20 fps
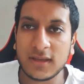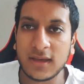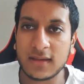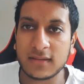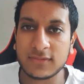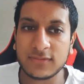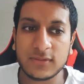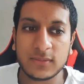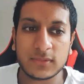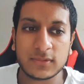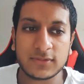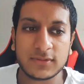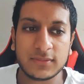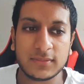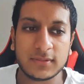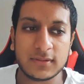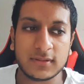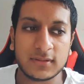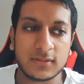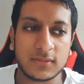Yeah, this film was
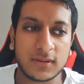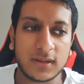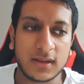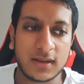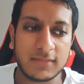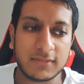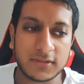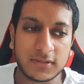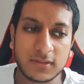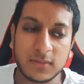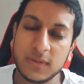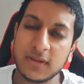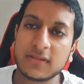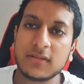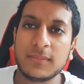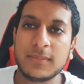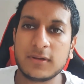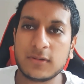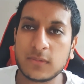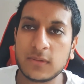filmed in 2011. So he wakes
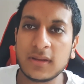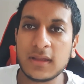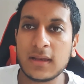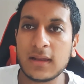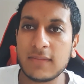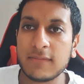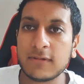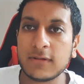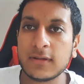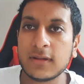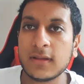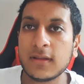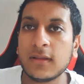up in 2011